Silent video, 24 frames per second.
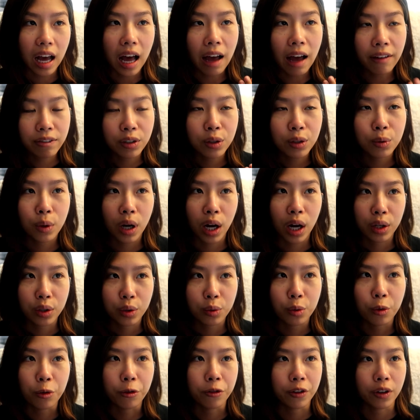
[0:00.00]
after a while
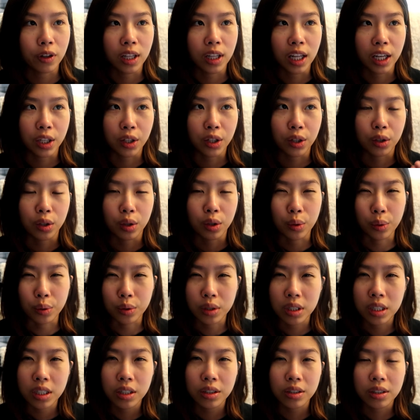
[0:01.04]
you will feel like you're
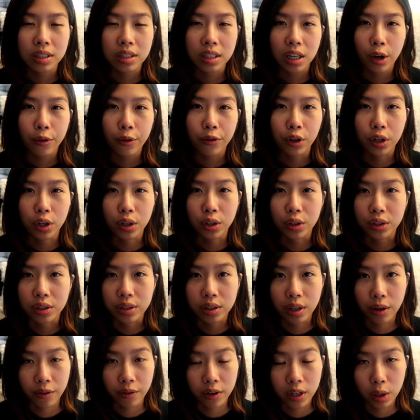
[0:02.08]
losing yourself you're not
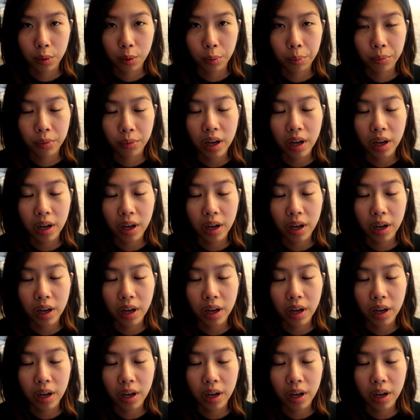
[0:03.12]
yourself any